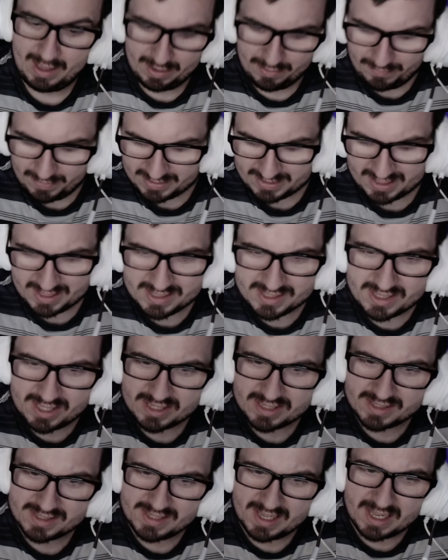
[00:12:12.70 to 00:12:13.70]
Wait, he's the
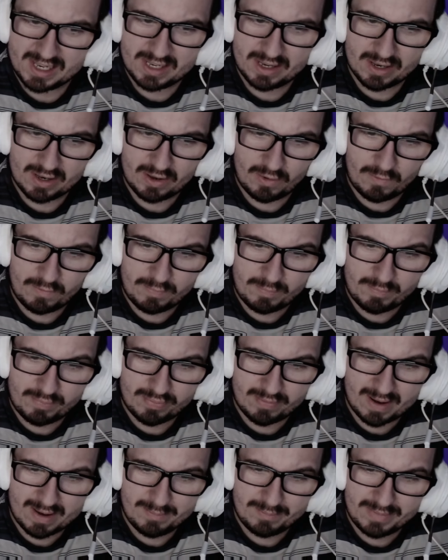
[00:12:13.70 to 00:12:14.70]
son of
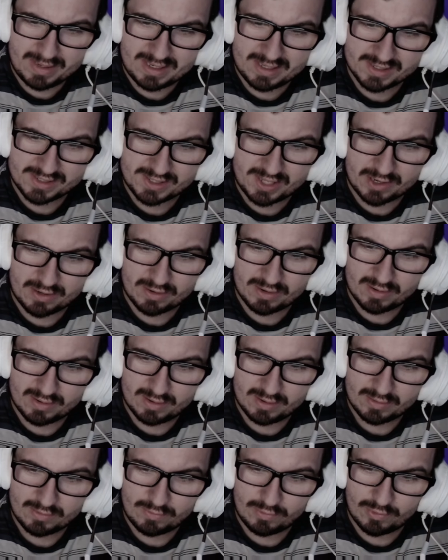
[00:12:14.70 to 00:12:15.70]
Prime Minister
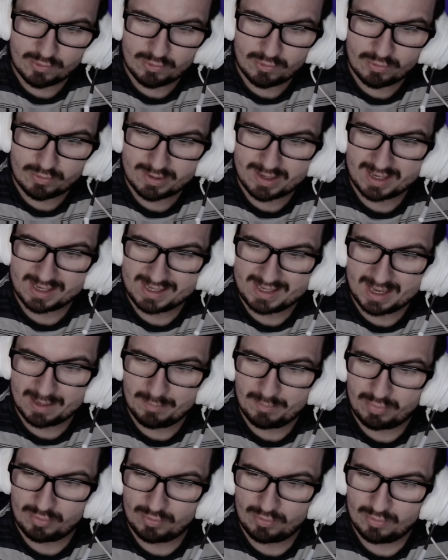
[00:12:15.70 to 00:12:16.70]

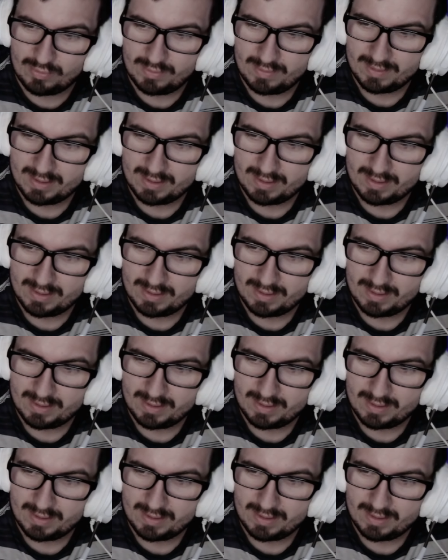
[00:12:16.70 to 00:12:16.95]
Genbu.